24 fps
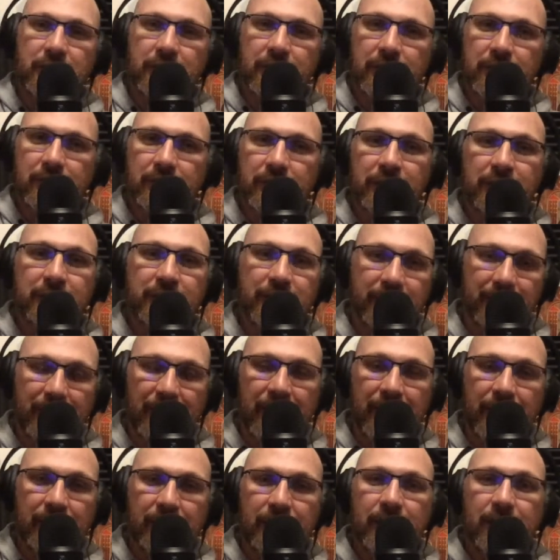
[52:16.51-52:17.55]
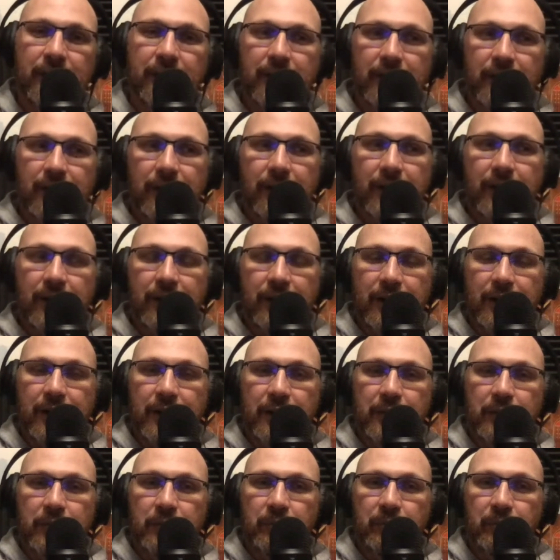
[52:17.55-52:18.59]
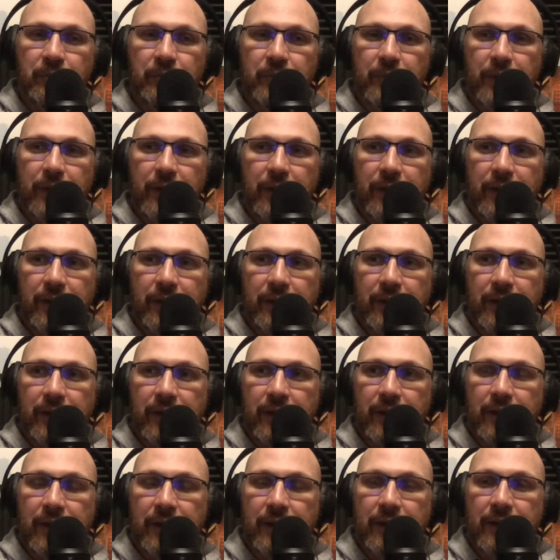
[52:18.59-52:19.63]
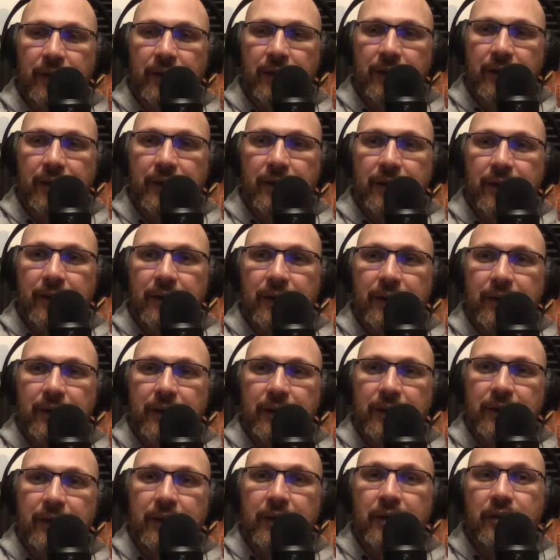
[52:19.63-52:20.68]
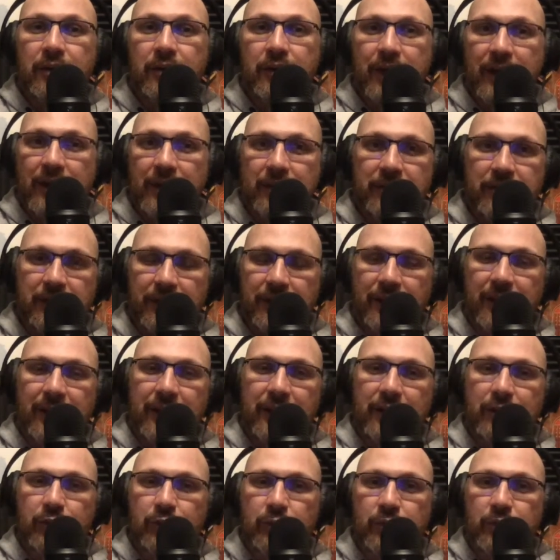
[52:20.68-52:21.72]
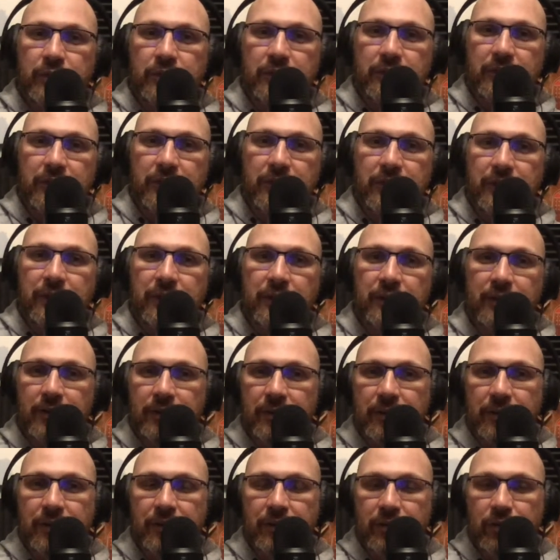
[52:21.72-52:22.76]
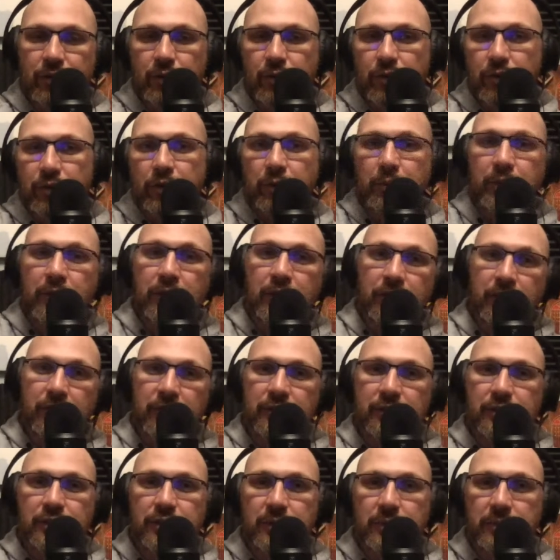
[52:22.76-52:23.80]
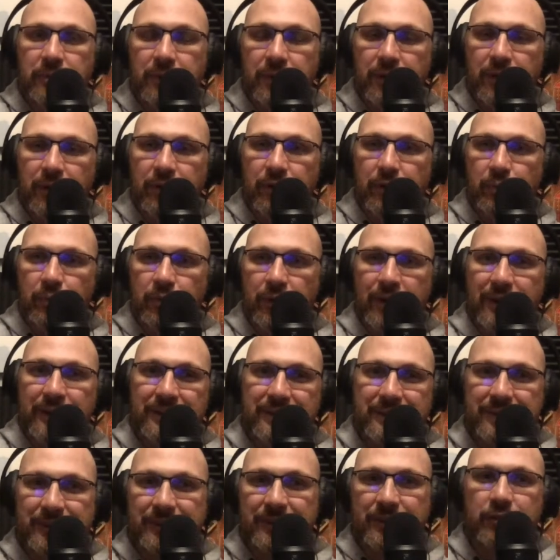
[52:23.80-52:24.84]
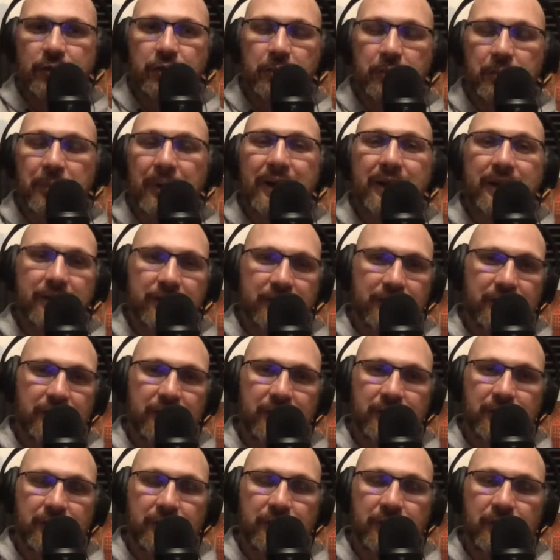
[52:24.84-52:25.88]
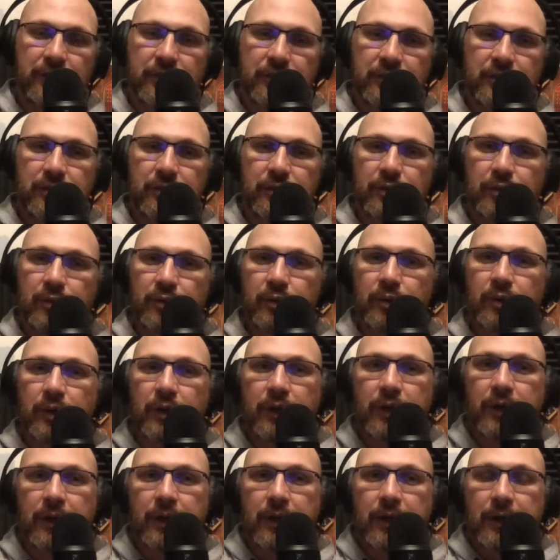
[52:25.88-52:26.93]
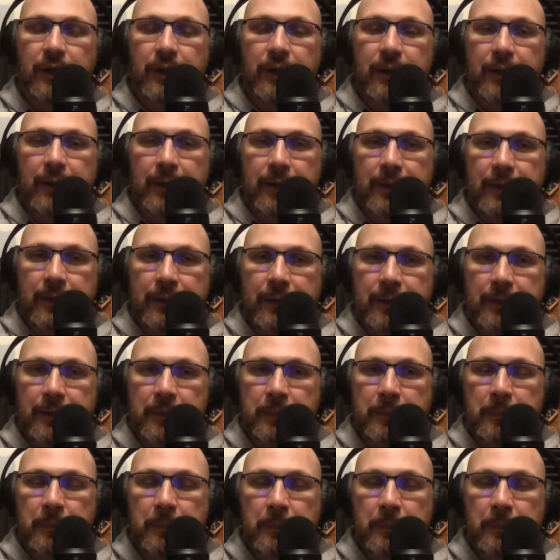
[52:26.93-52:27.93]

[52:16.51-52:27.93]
things like that. And then the other half of the class was in sort of the middle of the gym, and they were practicing different balancing activities. So, balance